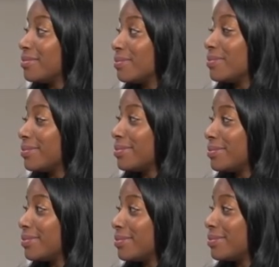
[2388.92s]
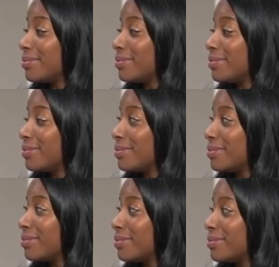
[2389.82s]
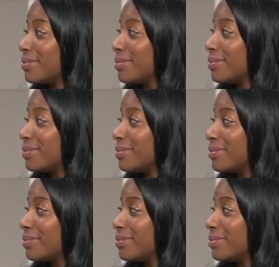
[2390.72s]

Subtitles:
No words are spoken by the person on screen.